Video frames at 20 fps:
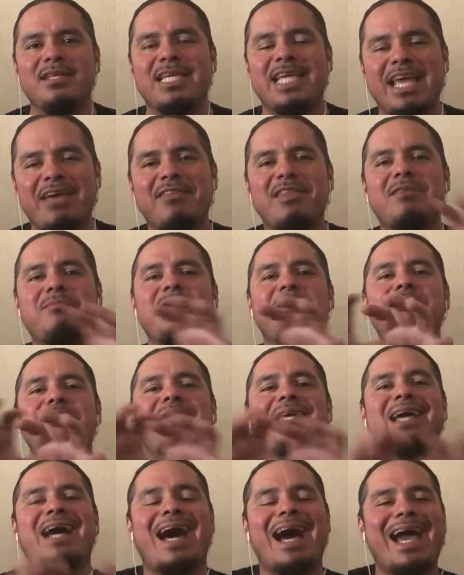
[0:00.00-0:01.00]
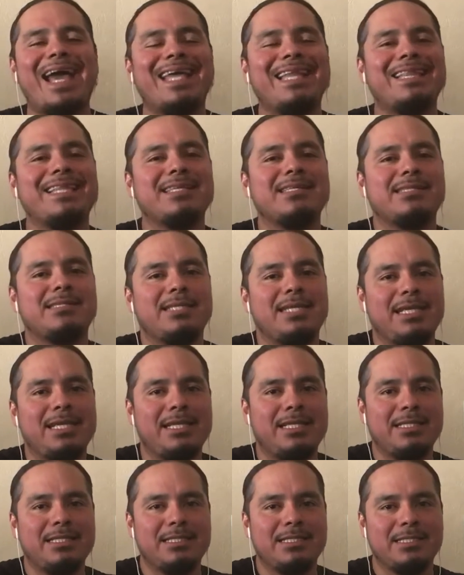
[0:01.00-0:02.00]
Give them a behind the
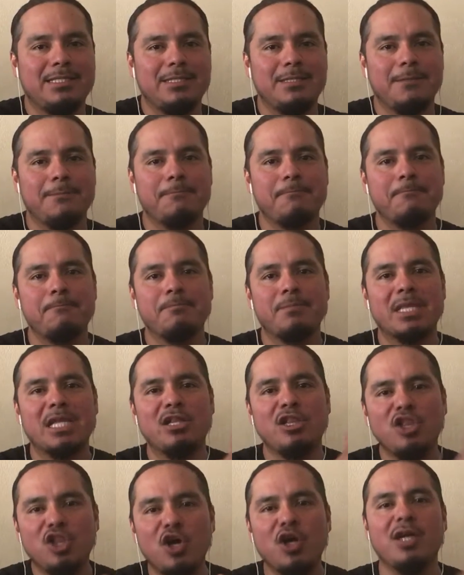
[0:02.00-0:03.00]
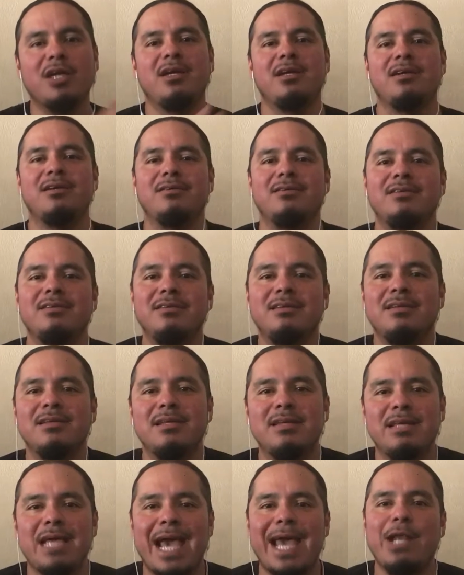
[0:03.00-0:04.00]
scenes look
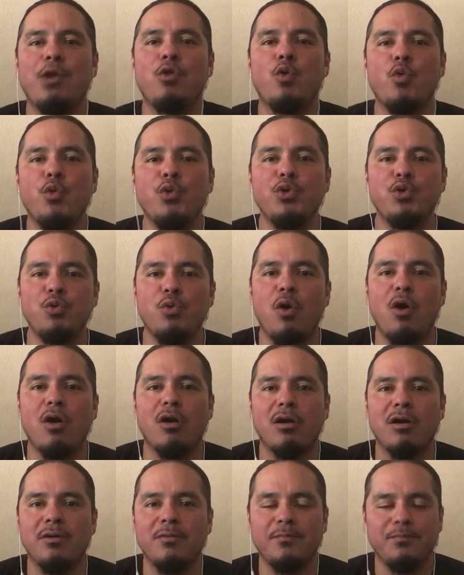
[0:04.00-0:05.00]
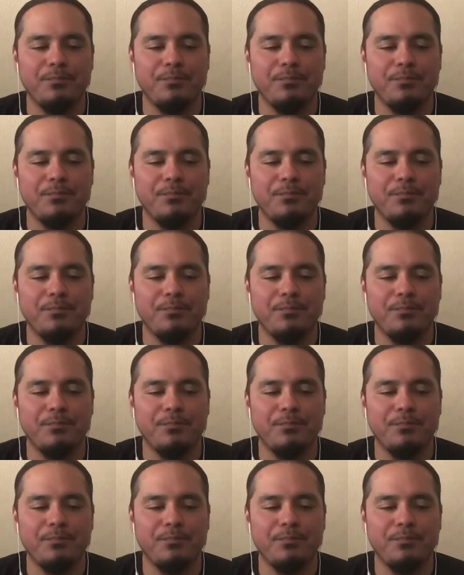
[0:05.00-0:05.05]
at who you are.